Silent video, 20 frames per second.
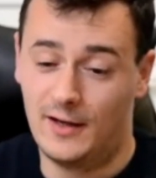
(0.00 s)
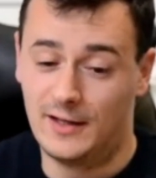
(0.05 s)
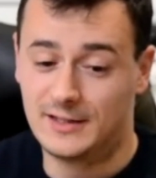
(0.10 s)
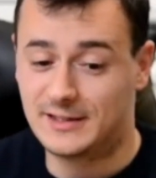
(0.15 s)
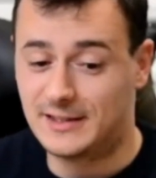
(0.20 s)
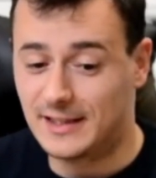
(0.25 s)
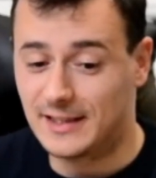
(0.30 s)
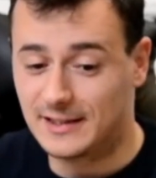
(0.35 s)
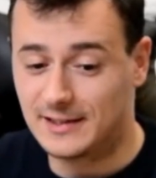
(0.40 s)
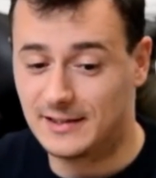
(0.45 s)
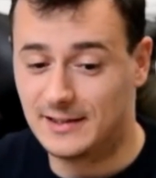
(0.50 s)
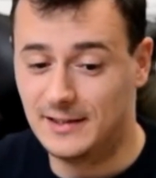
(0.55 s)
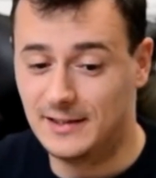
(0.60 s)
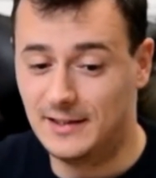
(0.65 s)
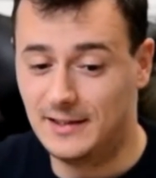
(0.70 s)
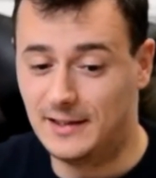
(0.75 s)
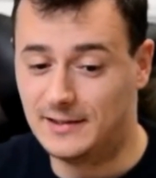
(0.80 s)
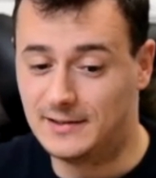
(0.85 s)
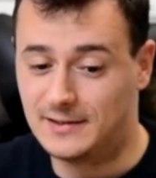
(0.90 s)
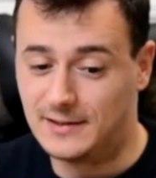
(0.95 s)

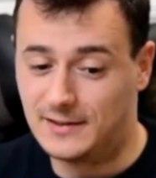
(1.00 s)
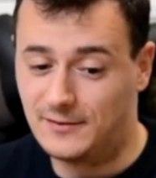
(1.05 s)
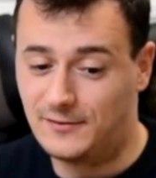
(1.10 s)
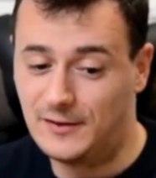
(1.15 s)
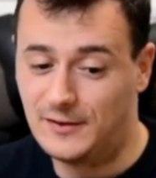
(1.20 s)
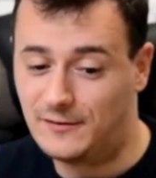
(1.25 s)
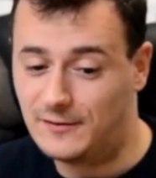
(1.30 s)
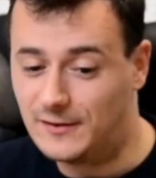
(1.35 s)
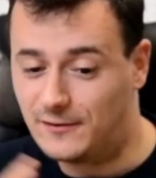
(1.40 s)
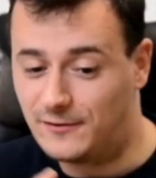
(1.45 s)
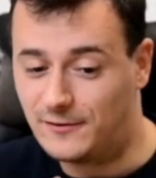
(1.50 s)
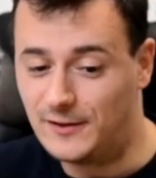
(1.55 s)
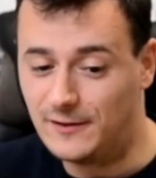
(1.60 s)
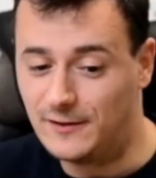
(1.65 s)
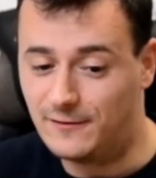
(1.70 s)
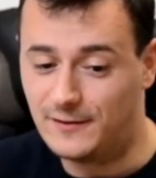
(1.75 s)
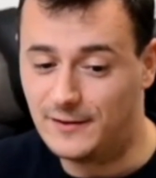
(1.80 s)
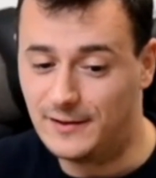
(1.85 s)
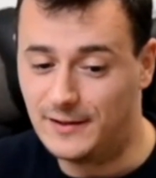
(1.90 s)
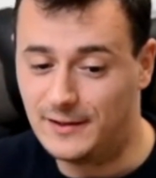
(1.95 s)
60 is it 50
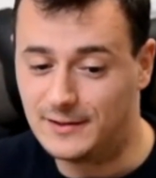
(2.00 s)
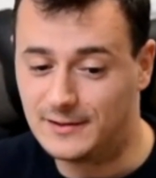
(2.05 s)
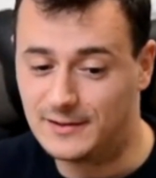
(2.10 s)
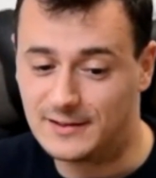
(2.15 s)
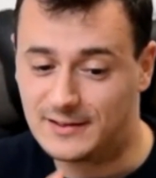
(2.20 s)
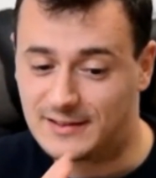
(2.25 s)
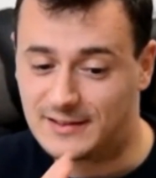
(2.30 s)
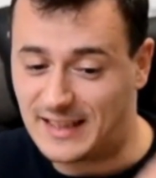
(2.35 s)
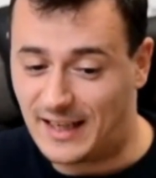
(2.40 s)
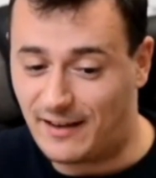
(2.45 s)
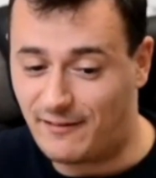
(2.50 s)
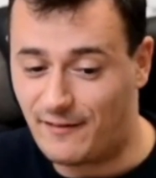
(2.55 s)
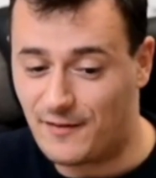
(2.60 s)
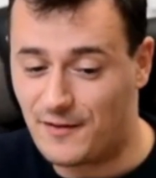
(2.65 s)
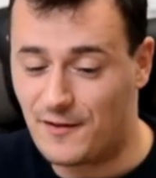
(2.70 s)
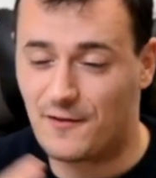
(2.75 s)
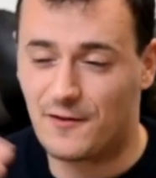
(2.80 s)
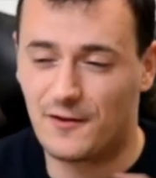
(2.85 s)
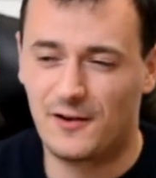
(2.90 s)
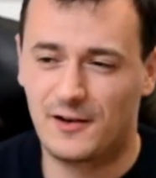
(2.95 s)
50 is it
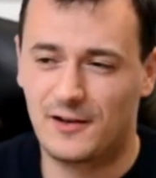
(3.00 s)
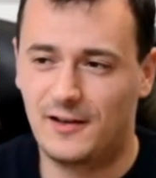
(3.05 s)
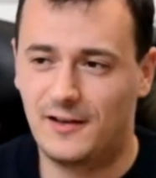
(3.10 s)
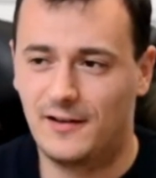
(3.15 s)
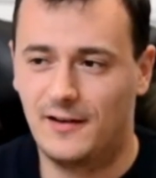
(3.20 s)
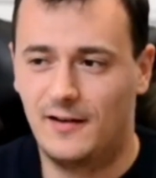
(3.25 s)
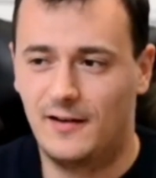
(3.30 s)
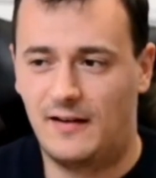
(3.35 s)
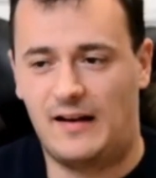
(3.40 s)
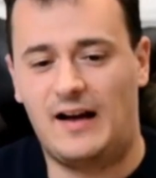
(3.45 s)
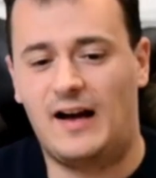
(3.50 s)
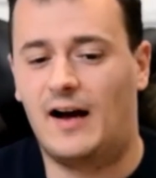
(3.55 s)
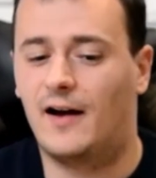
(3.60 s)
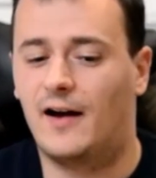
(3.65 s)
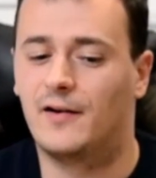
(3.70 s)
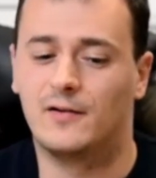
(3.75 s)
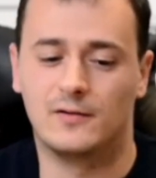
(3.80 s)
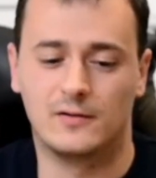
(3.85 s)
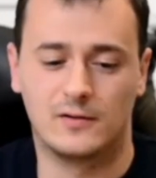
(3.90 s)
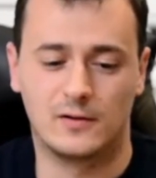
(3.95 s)
70 30
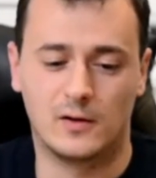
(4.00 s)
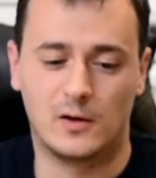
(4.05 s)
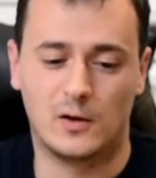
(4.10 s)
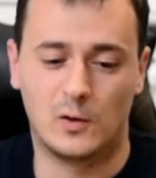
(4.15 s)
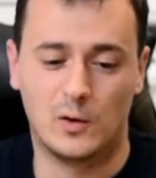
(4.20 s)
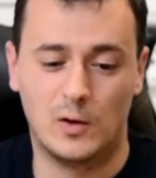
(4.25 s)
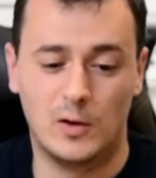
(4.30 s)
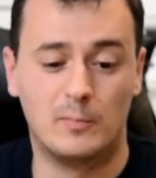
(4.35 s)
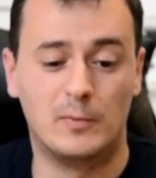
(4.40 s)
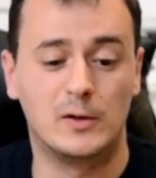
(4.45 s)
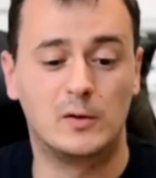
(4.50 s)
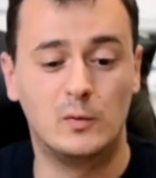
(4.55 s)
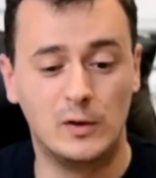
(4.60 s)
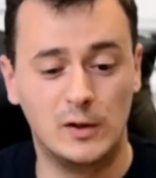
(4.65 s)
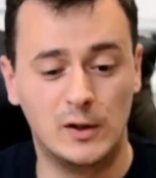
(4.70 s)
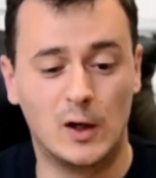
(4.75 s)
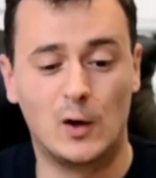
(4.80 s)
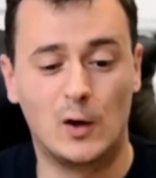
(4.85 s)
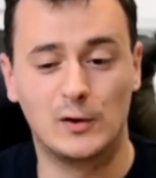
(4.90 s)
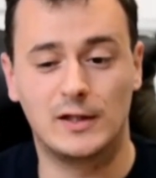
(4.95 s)
i don't know but we
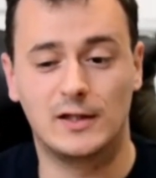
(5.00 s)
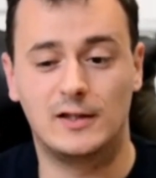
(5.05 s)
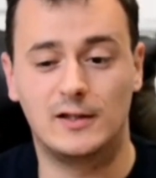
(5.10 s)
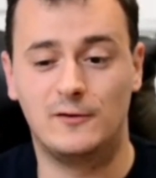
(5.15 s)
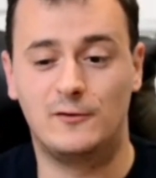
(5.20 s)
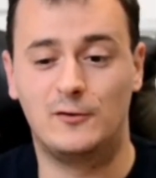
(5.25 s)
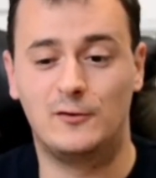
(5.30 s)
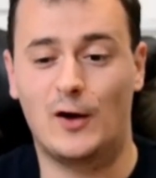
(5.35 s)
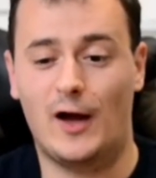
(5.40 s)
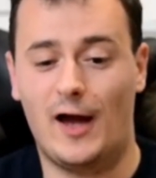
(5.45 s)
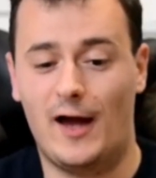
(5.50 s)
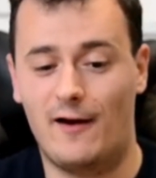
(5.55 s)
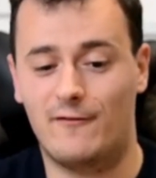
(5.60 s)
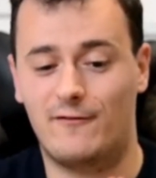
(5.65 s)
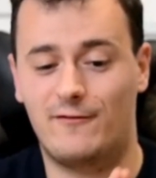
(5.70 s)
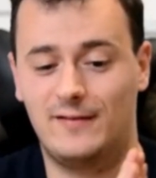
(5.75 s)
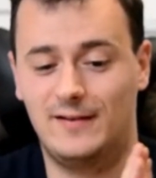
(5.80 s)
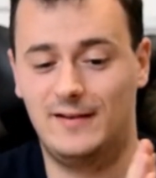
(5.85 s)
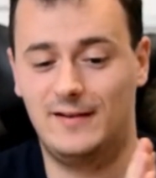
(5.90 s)
know that if you have